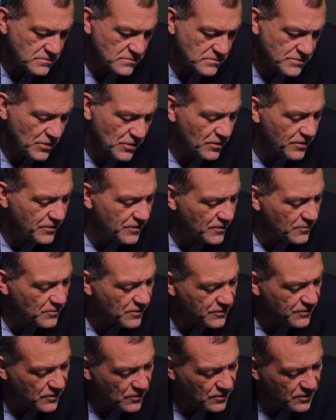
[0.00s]
The only thing
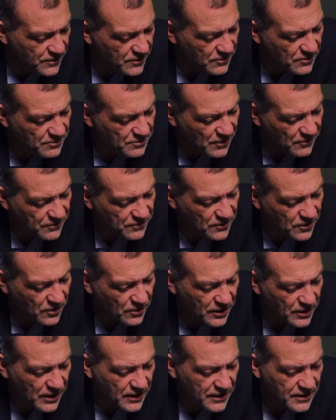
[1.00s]
with Buffalo,
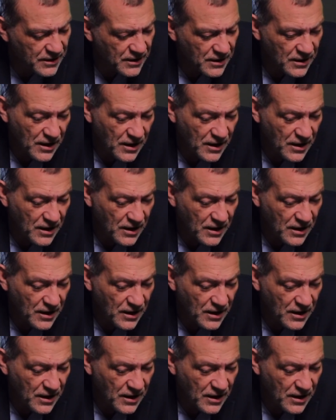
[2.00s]
and